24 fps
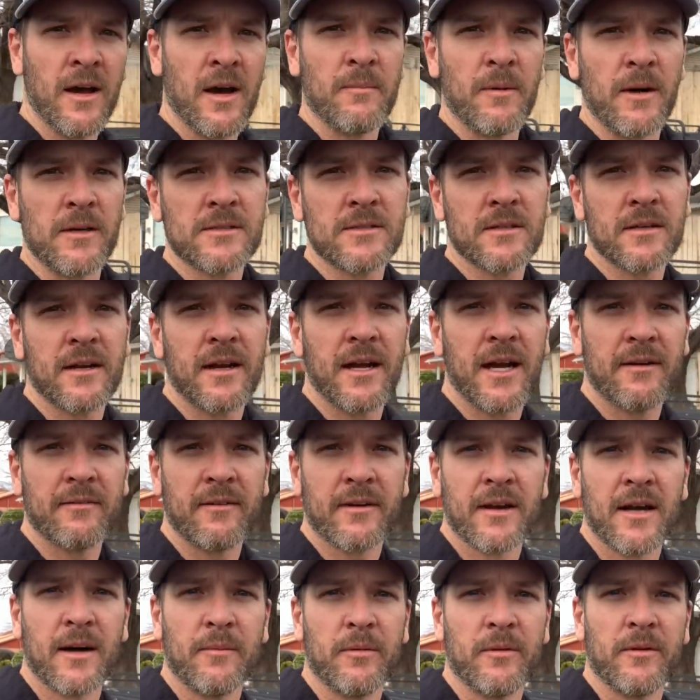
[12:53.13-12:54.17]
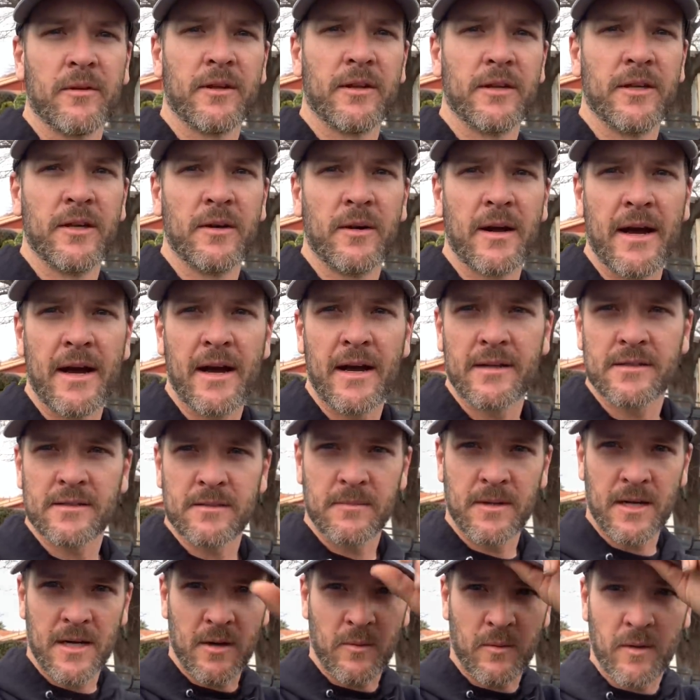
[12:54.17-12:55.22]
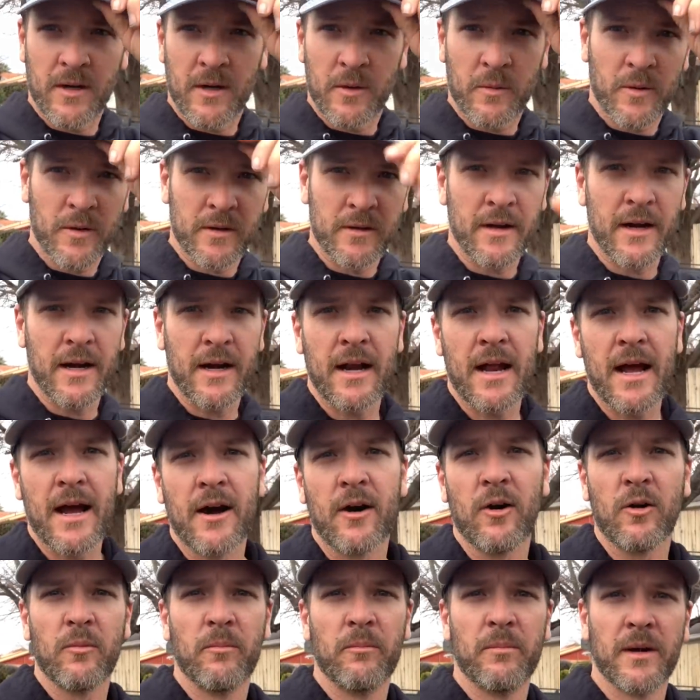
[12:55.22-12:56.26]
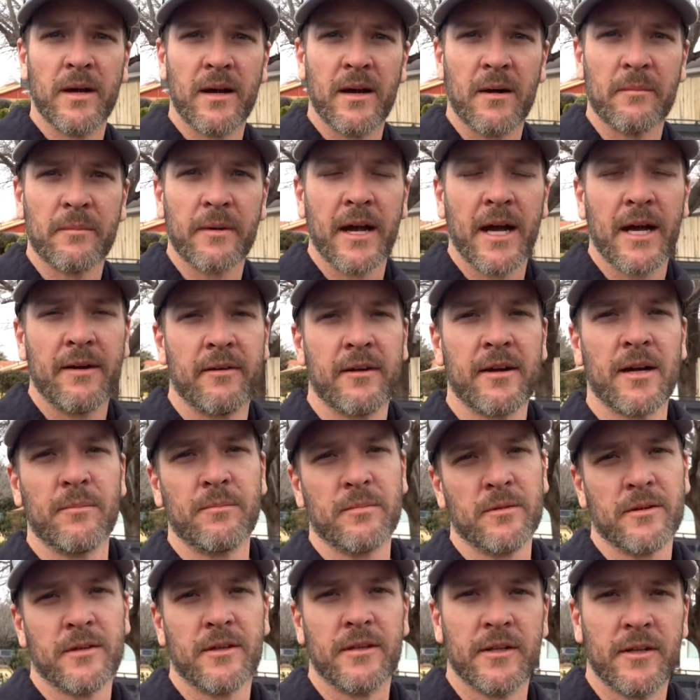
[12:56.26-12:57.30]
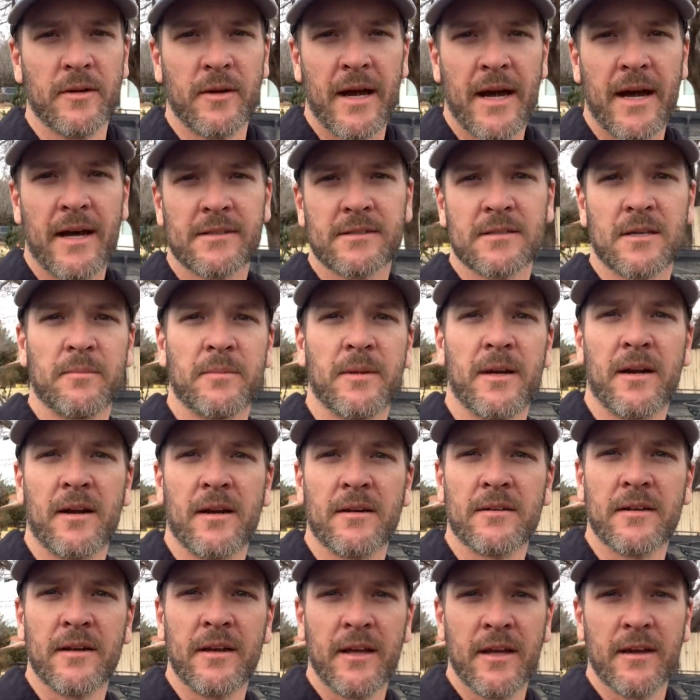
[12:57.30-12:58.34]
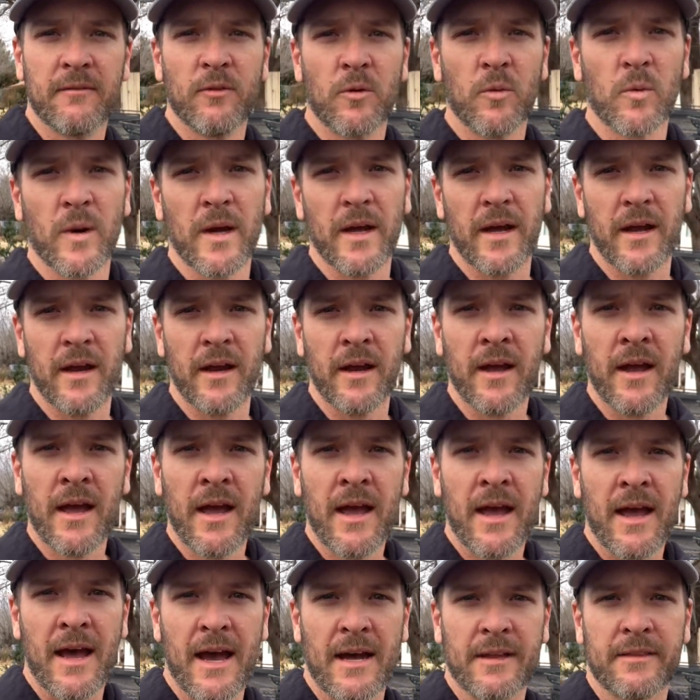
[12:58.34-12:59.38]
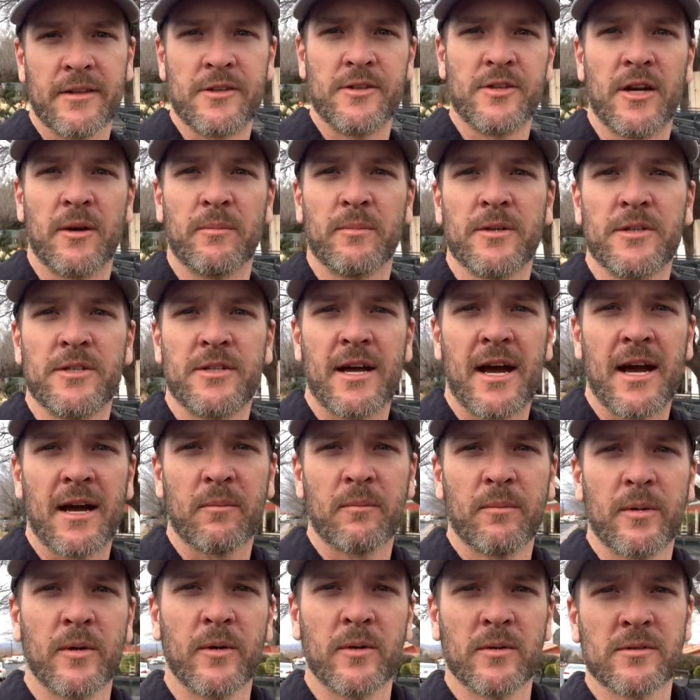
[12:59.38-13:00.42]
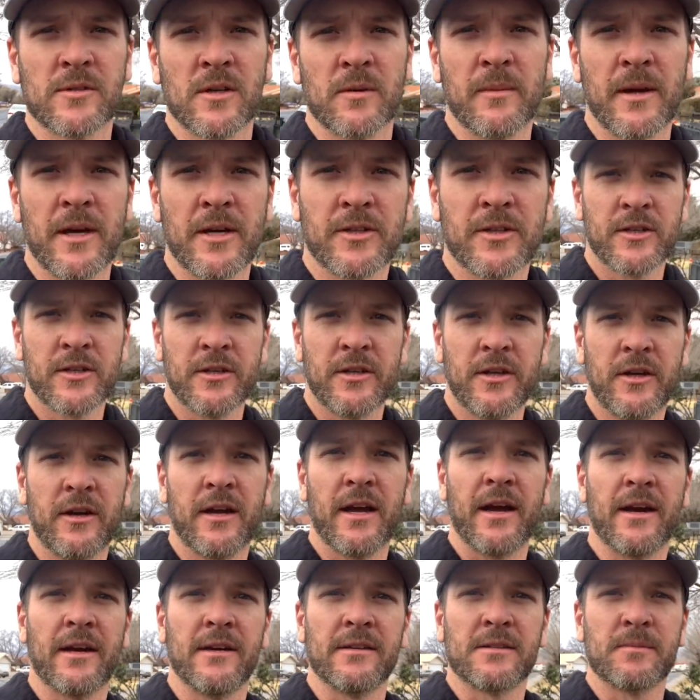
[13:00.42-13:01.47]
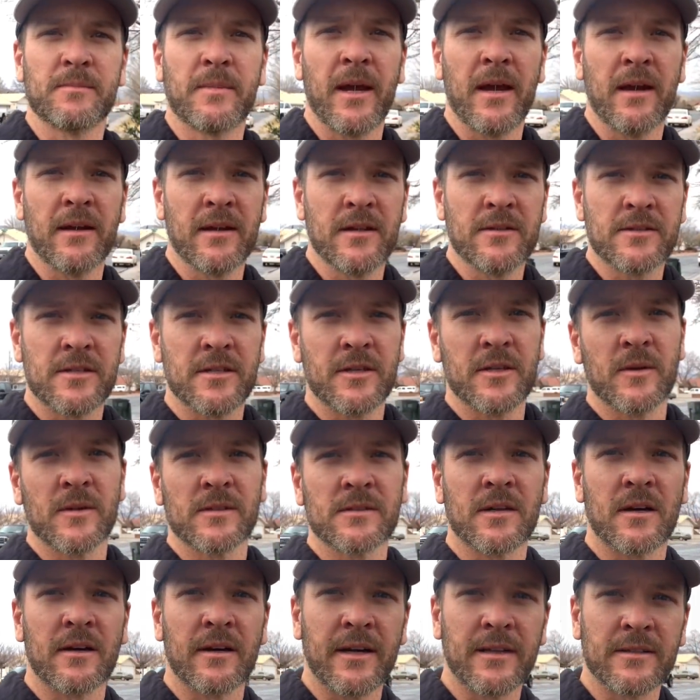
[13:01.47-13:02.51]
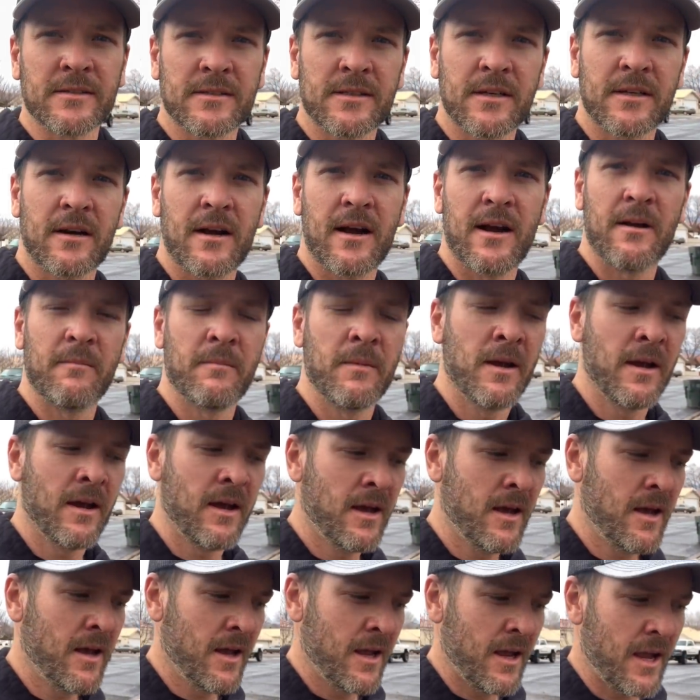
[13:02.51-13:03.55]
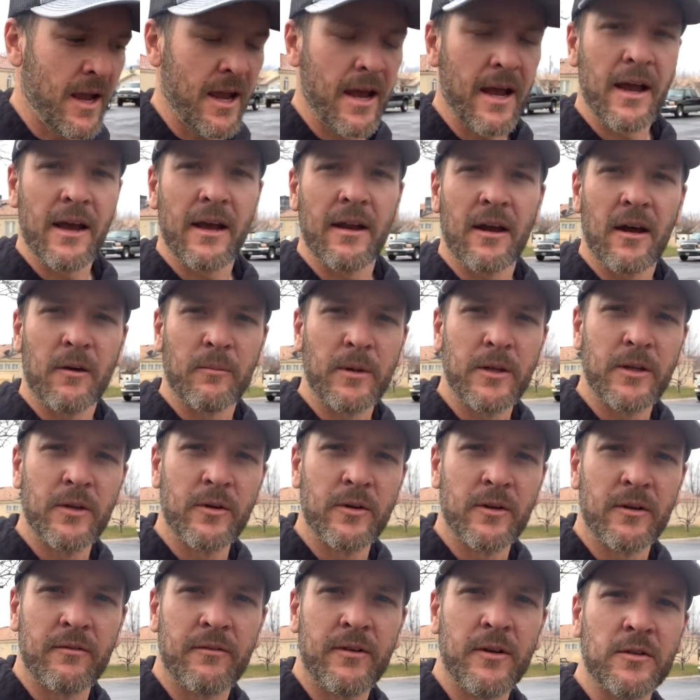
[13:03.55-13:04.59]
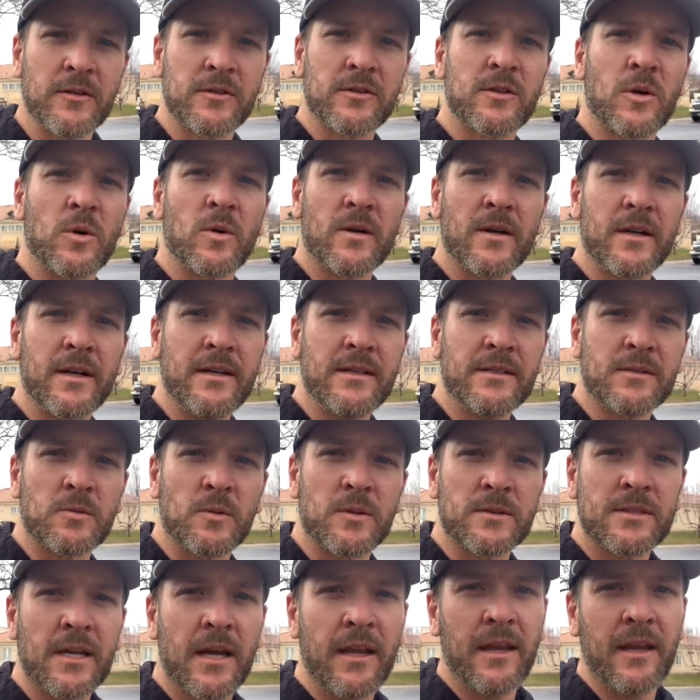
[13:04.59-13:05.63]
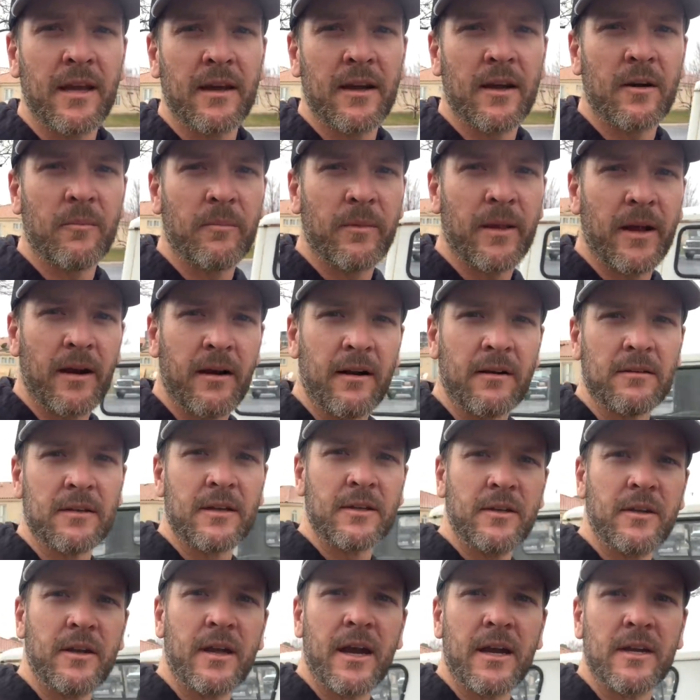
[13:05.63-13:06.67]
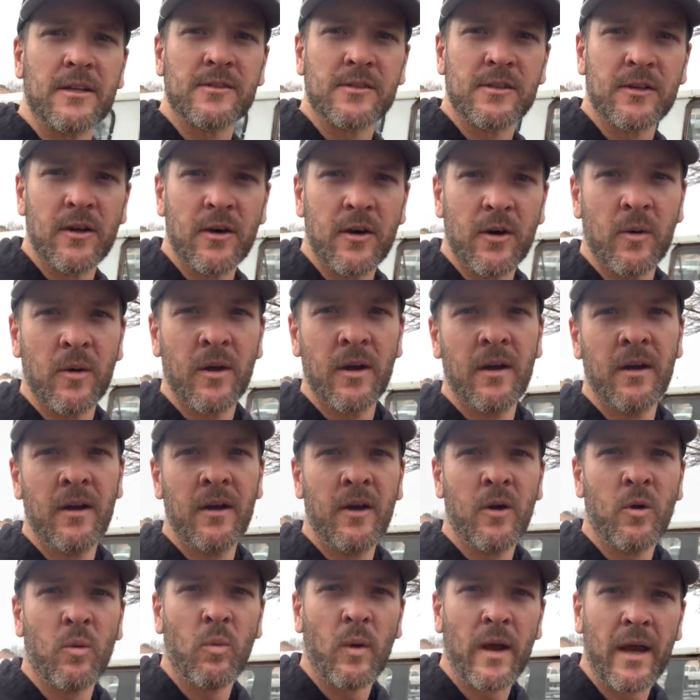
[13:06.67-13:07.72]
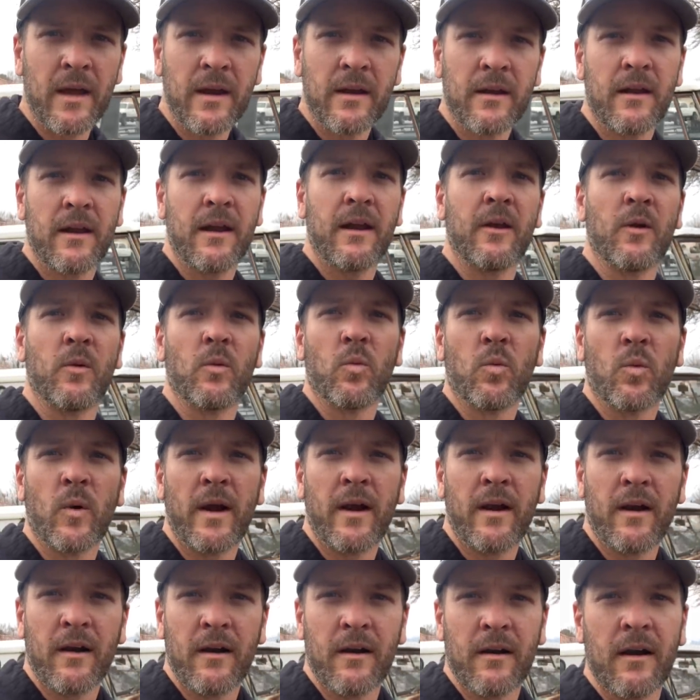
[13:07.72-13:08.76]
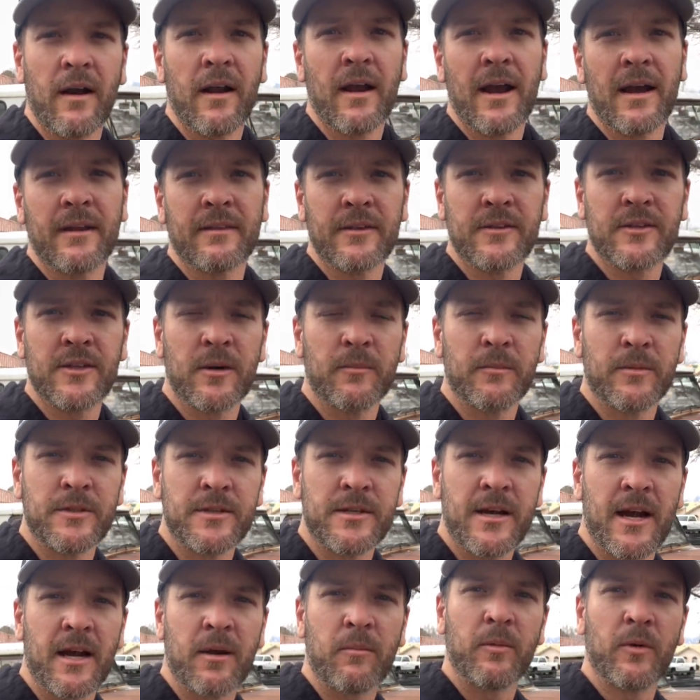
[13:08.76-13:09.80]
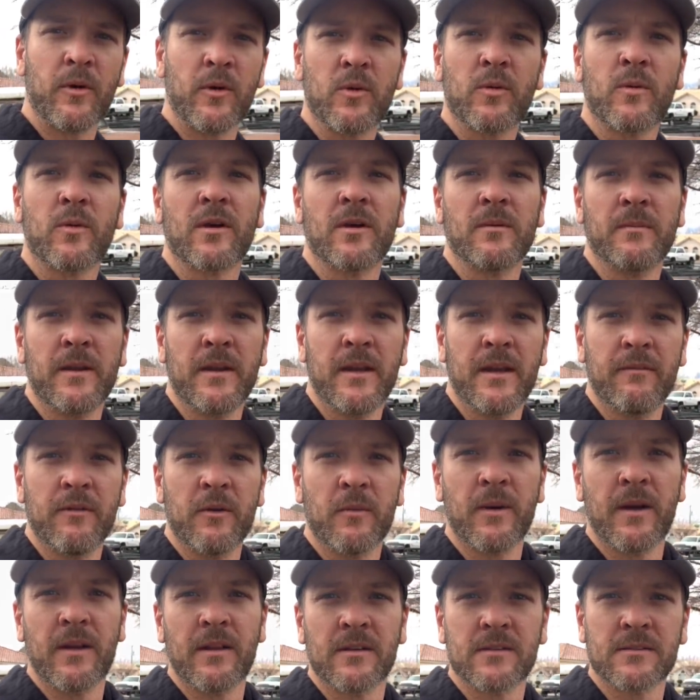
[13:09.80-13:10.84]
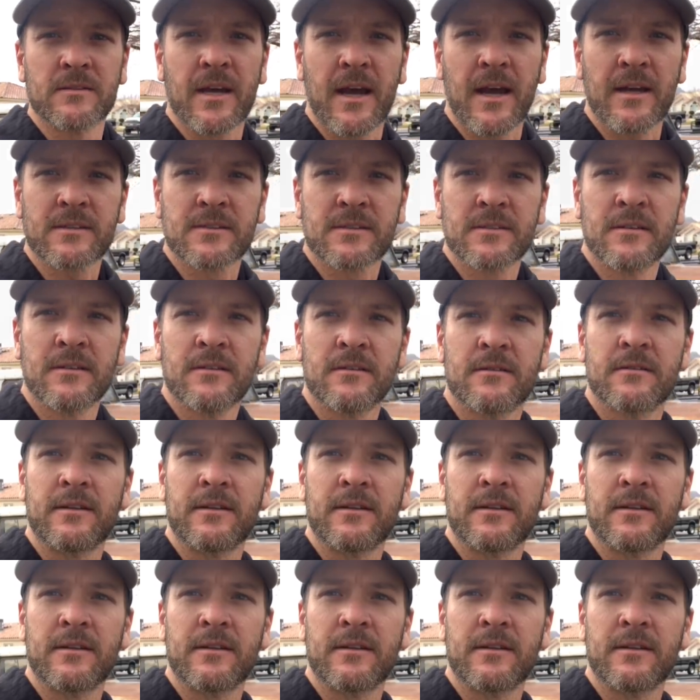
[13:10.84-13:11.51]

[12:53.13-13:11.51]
I'm also going to have a couple of the new hats. I'm not wearing one right now, but I'm going to have a couple of the new hats up there to give away at the Jumpin' Jack booth. So make you guys pay attention to us on Instagram, and I'll be doing a few stories once I get up there and let you guys know when and where at the Jumpin' Jack booth we're going to be giving away those hats.